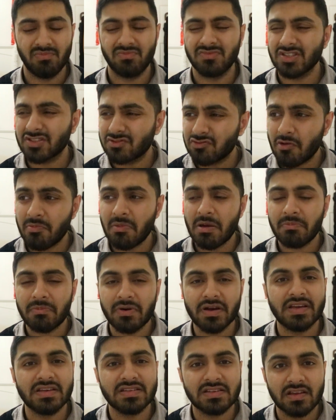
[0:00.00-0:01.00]
Just
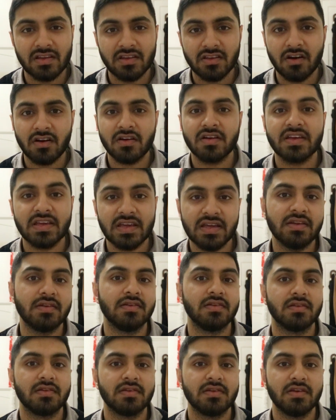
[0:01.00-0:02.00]
remember, he's a young
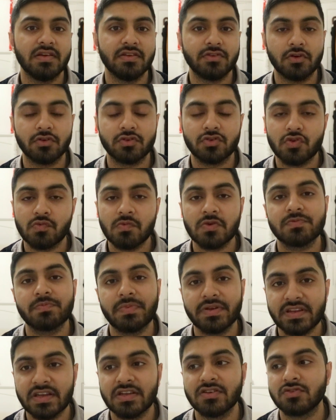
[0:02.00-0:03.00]
kid. He's got so much
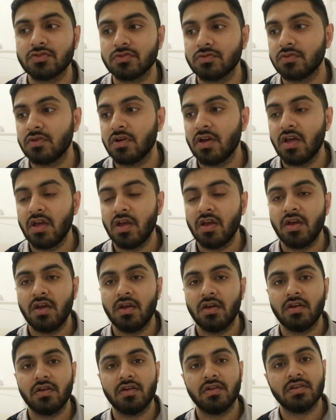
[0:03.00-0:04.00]
potential
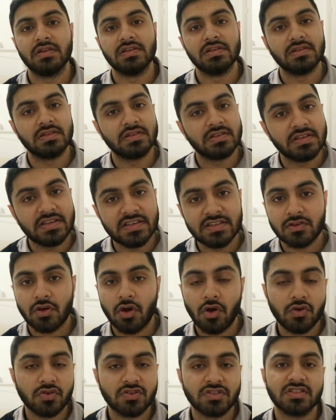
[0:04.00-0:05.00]
these
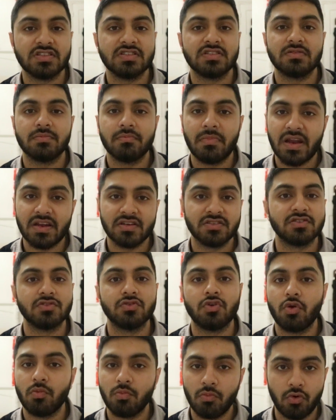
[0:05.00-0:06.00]
coaches, managers
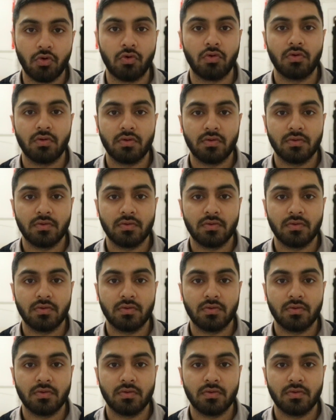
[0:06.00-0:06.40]
know more.